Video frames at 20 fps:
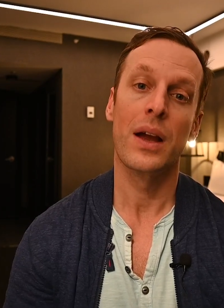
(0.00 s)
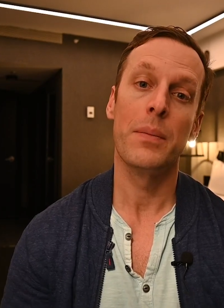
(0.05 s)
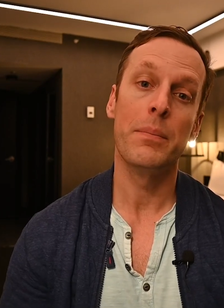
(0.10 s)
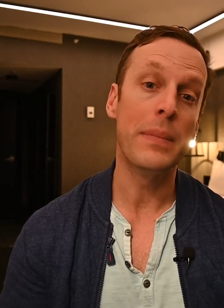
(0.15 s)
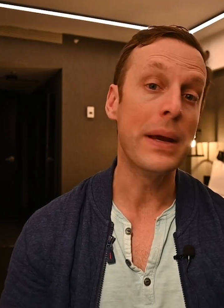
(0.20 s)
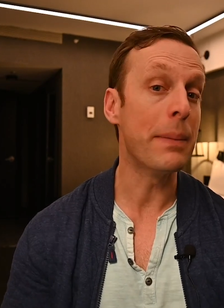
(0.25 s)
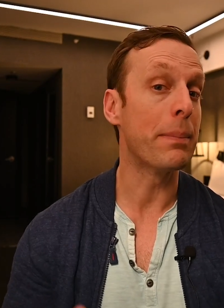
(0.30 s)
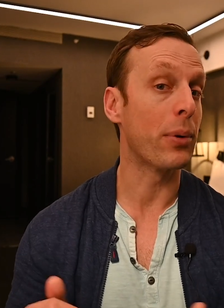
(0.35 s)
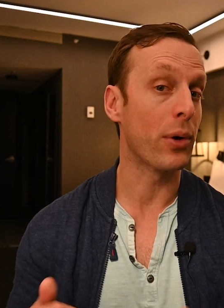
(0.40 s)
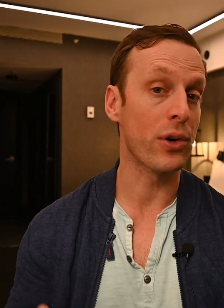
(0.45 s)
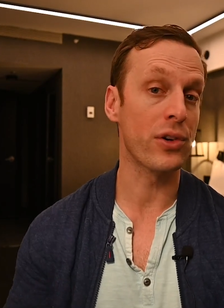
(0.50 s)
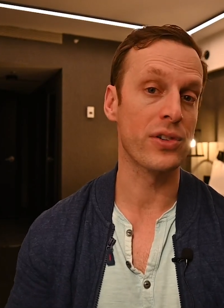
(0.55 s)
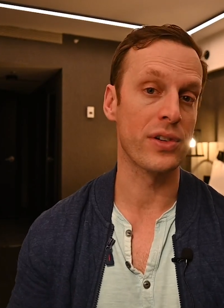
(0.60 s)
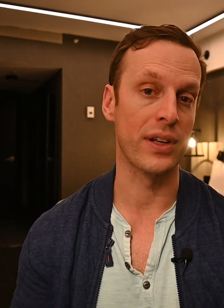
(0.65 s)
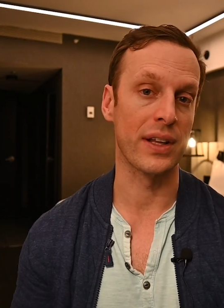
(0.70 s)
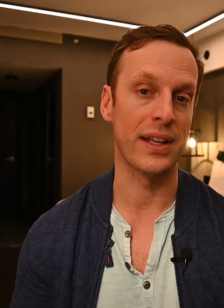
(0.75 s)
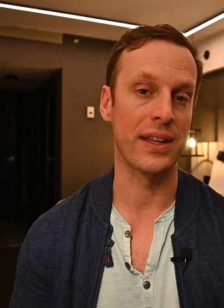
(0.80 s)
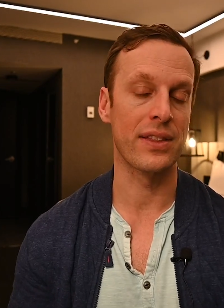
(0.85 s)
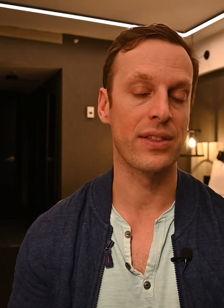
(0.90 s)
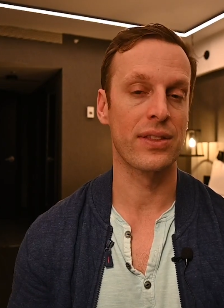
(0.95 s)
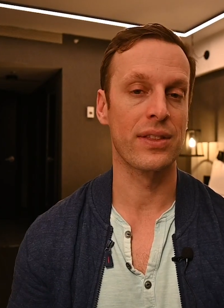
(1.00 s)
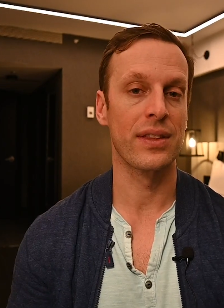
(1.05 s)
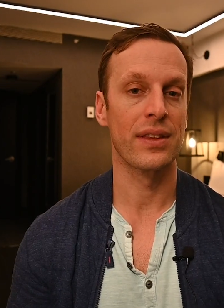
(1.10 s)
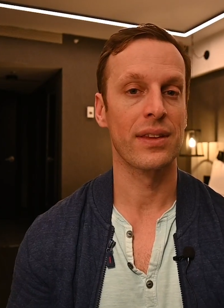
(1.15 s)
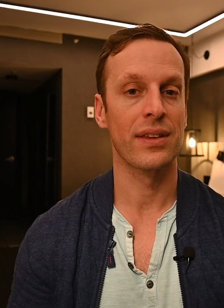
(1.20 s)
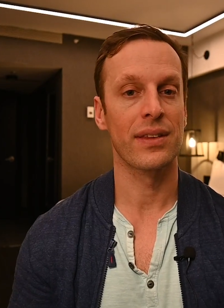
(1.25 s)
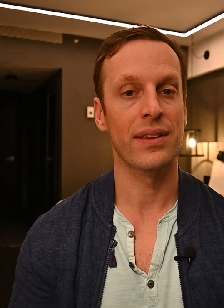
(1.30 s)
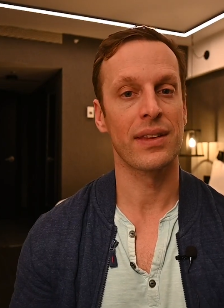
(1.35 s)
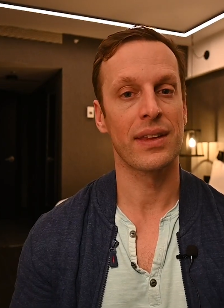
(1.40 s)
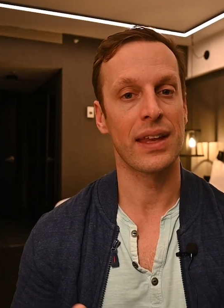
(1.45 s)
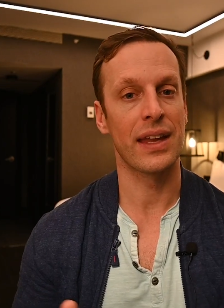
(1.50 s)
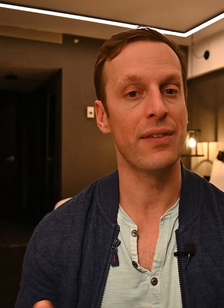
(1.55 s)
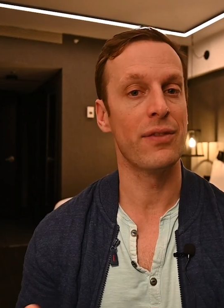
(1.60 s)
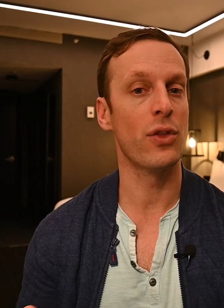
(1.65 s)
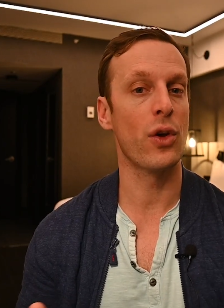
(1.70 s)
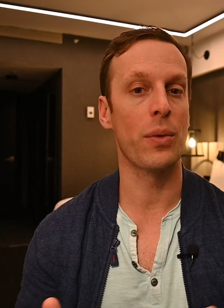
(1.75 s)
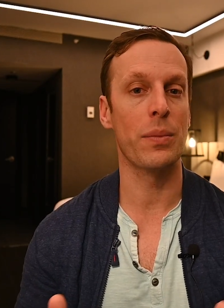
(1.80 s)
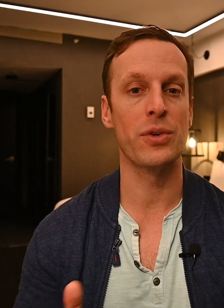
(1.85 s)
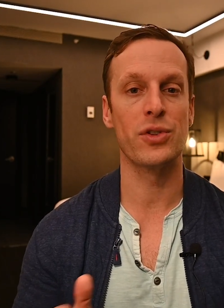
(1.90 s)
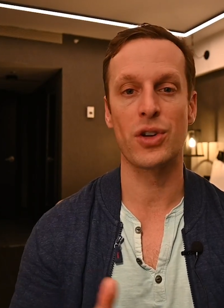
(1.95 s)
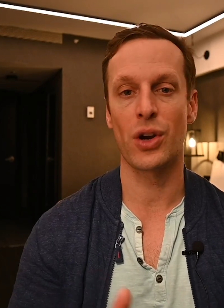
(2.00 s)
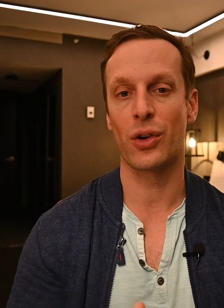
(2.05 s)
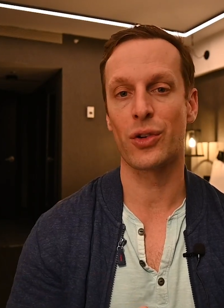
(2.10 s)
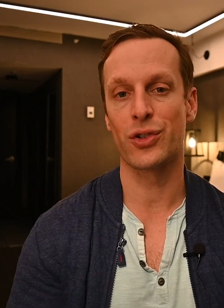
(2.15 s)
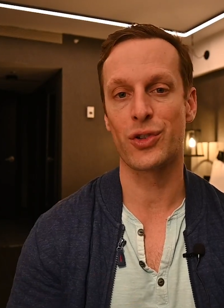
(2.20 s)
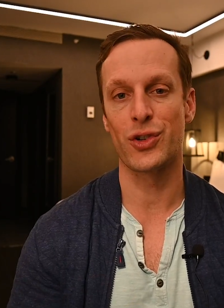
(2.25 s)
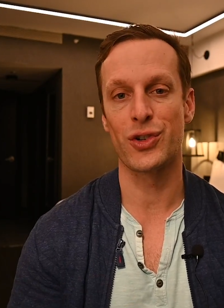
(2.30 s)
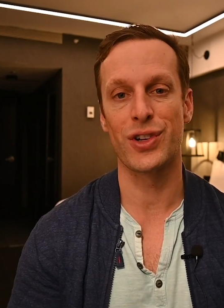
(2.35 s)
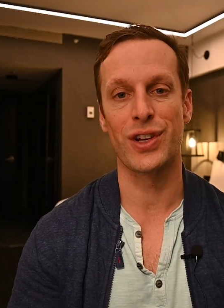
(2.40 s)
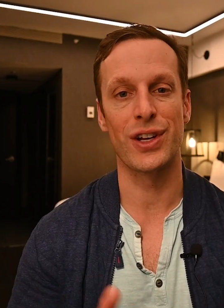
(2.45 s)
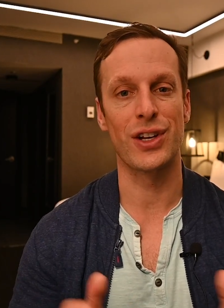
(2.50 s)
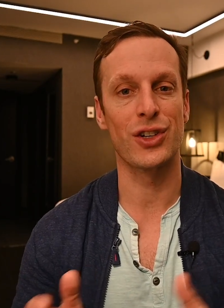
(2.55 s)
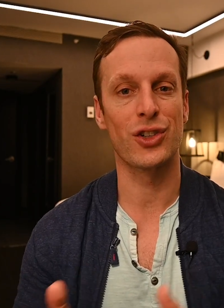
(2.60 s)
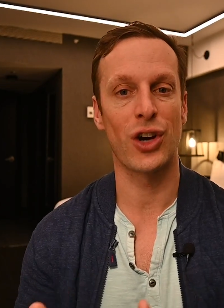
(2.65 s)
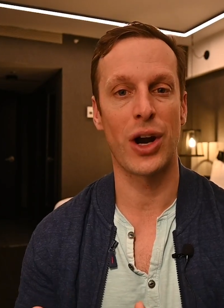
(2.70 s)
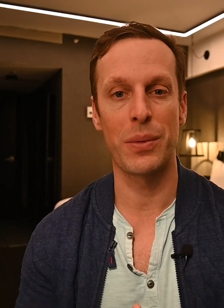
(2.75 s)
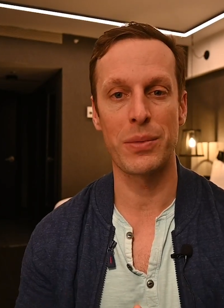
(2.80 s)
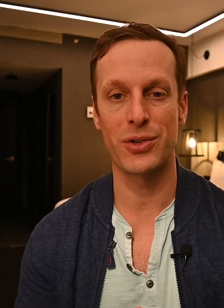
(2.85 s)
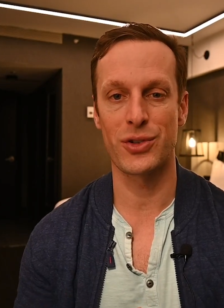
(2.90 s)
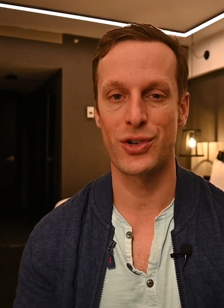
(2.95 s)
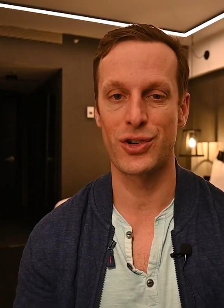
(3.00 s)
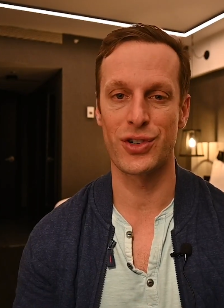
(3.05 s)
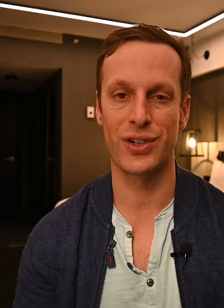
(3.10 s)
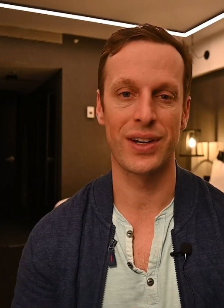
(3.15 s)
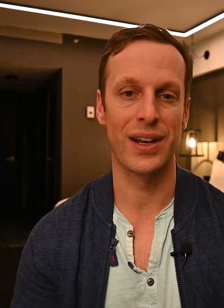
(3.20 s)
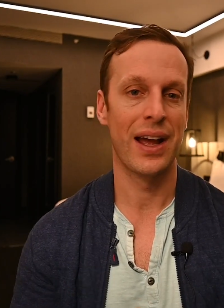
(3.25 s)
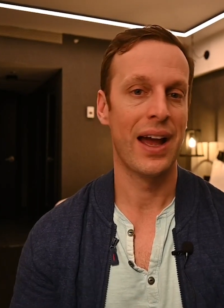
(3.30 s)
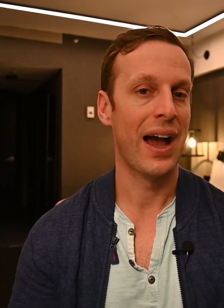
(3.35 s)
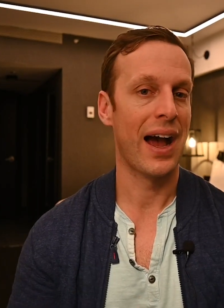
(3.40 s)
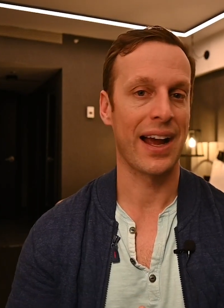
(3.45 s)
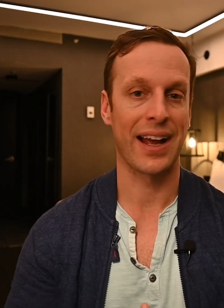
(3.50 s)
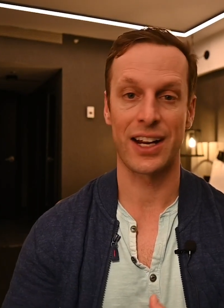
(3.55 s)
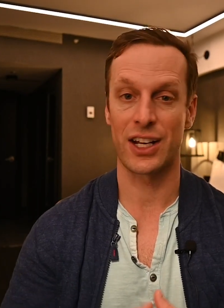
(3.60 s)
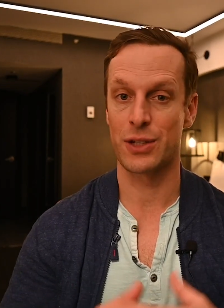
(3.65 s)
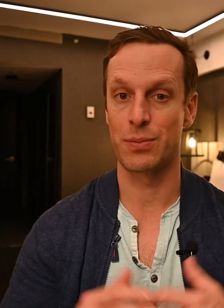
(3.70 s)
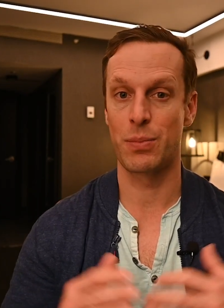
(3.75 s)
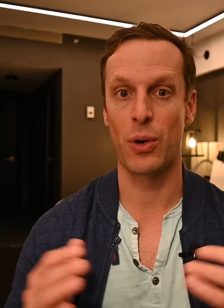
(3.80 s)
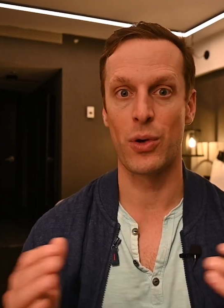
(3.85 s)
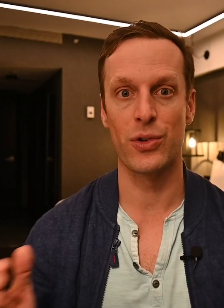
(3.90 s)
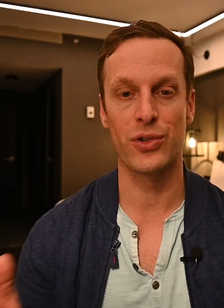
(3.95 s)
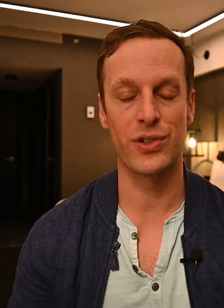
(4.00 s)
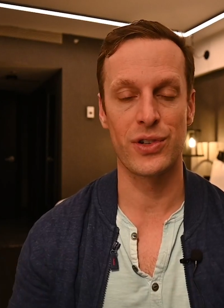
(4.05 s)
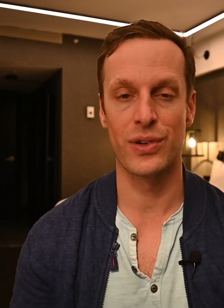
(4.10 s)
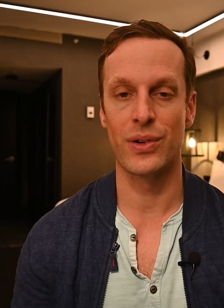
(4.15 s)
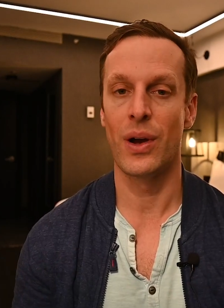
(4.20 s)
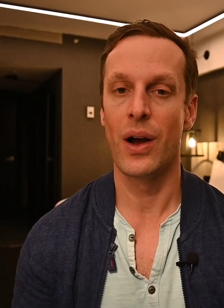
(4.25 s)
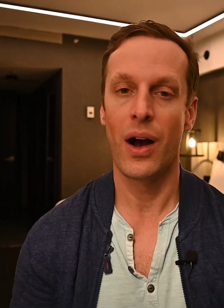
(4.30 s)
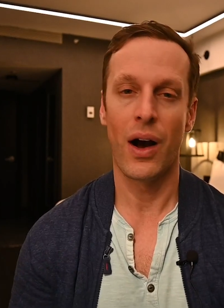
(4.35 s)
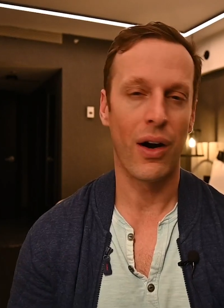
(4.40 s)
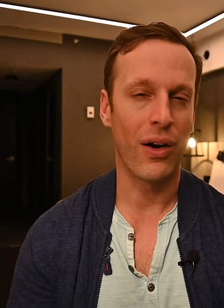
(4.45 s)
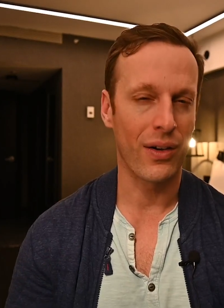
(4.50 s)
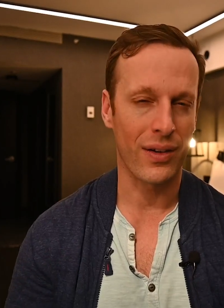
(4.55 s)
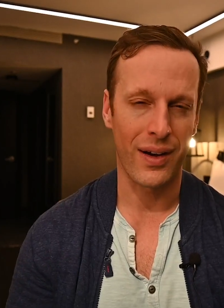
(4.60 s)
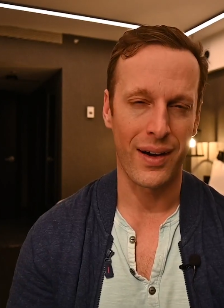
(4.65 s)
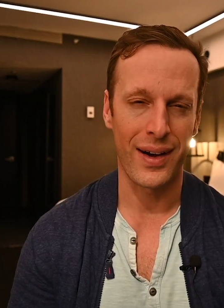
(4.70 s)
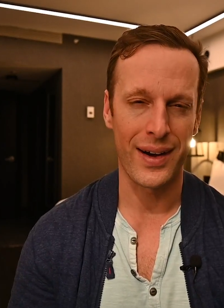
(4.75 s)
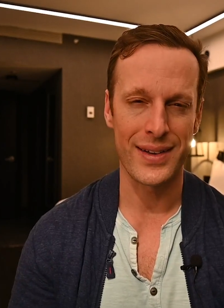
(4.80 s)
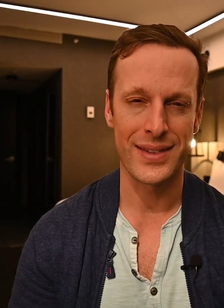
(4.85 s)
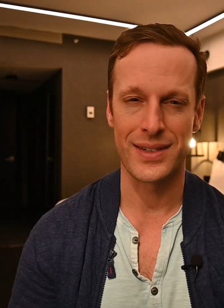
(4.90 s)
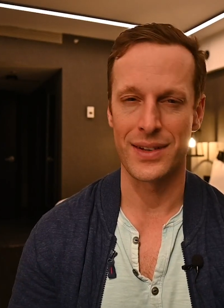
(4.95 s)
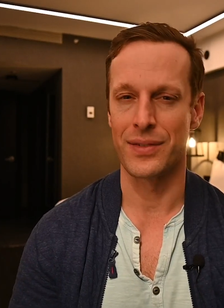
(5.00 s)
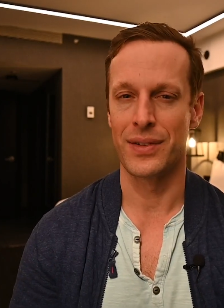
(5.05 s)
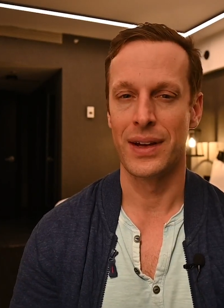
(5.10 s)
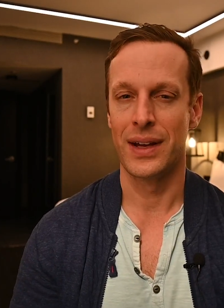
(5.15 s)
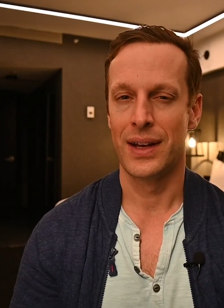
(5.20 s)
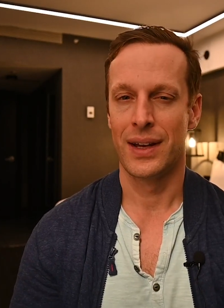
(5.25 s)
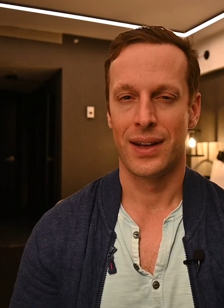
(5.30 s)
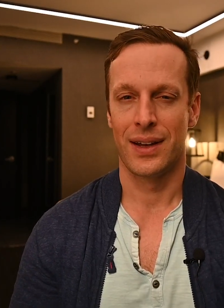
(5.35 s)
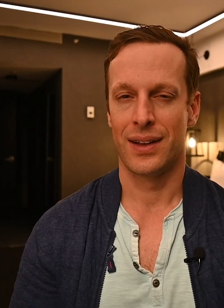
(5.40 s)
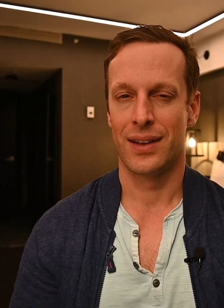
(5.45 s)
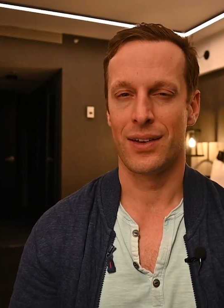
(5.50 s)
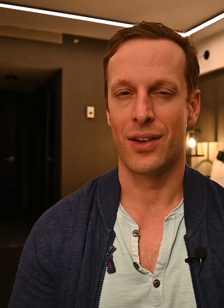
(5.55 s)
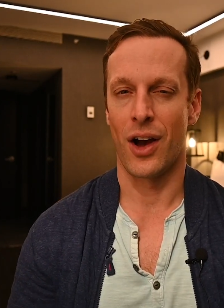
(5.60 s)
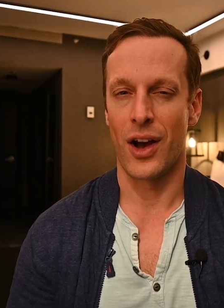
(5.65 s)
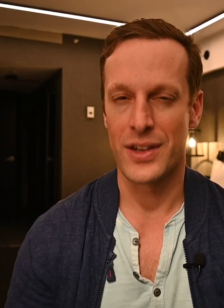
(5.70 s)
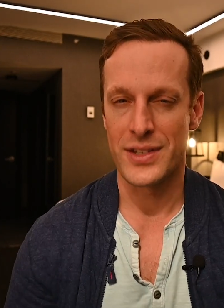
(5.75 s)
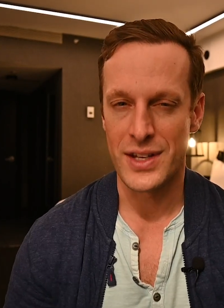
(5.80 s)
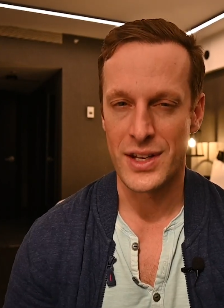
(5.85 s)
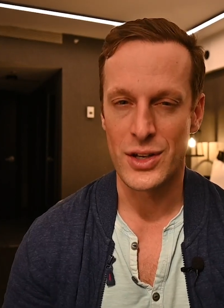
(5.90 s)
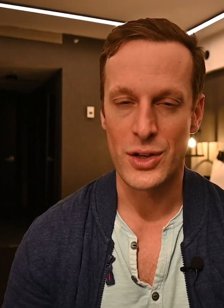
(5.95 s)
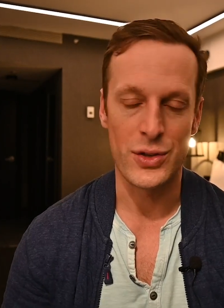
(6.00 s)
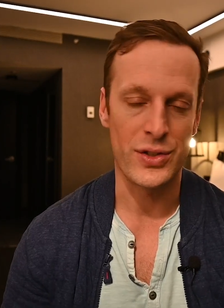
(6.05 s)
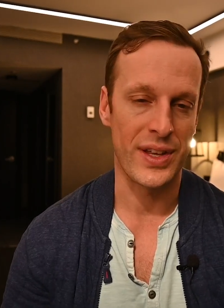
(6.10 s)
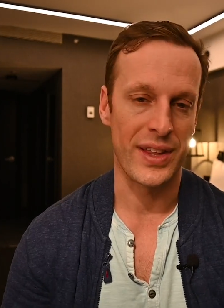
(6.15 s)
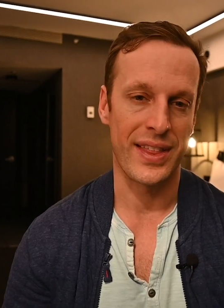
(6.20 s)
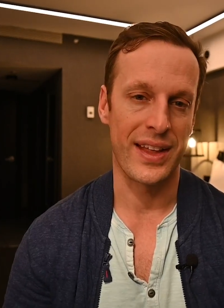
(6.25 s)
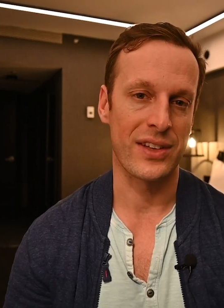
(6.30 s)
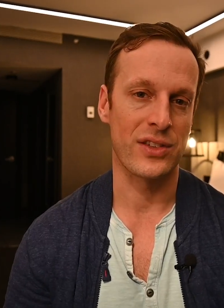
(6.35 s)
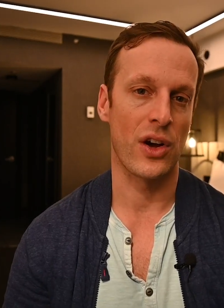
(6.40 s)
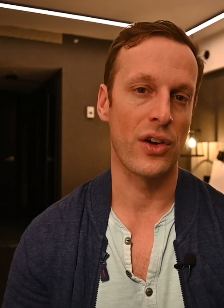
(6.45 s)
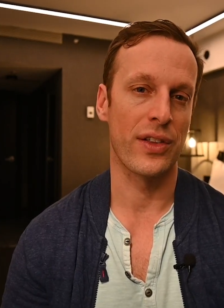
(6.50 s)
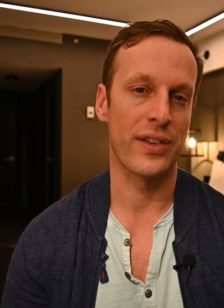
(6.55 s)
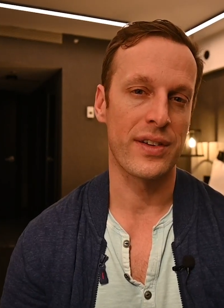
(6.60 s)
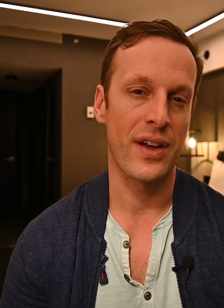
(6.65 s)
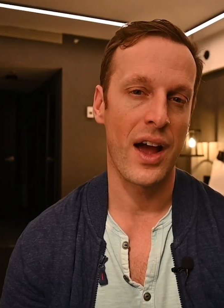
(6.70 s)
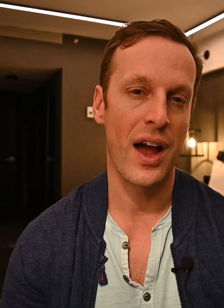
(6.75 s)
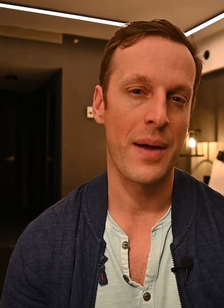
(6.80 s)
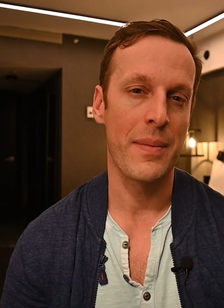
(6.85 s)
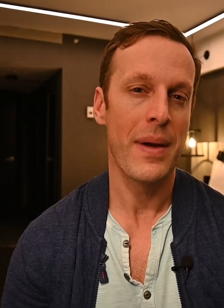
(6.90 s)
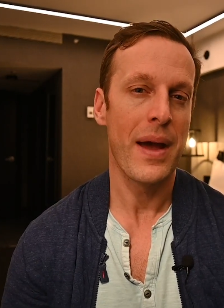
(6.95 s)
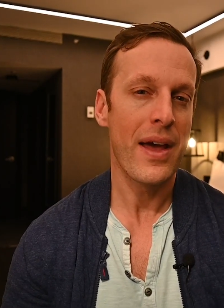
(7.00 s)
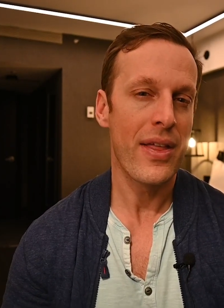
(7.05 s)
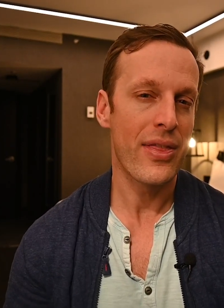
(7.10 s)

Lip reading: Me personally, even though I'm a general surgeon and a trauma surgeon, I get exposed to all kinds of nausea-inducing things all the time.